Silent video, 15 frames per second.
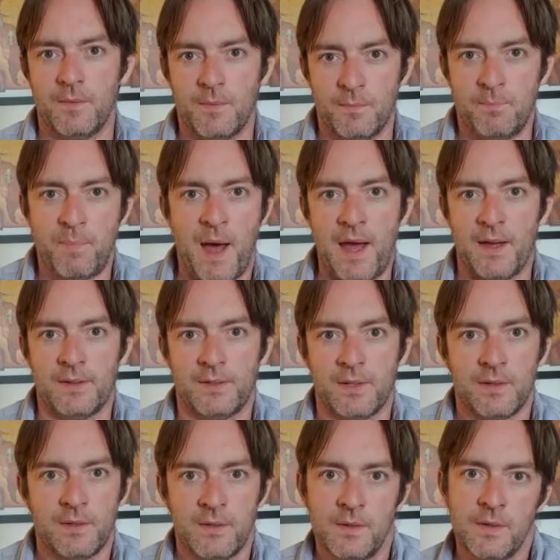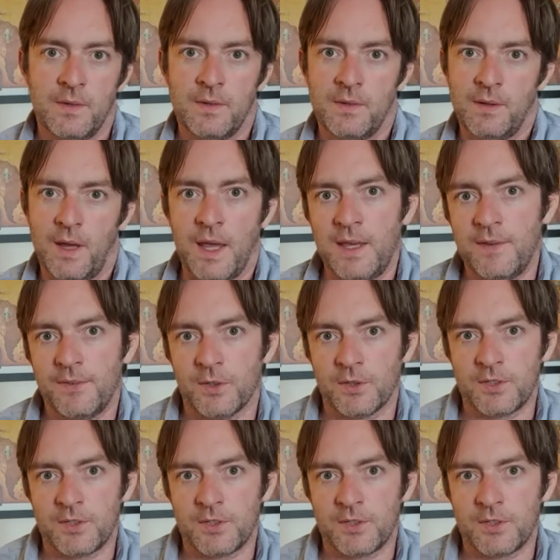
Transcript: bad, evil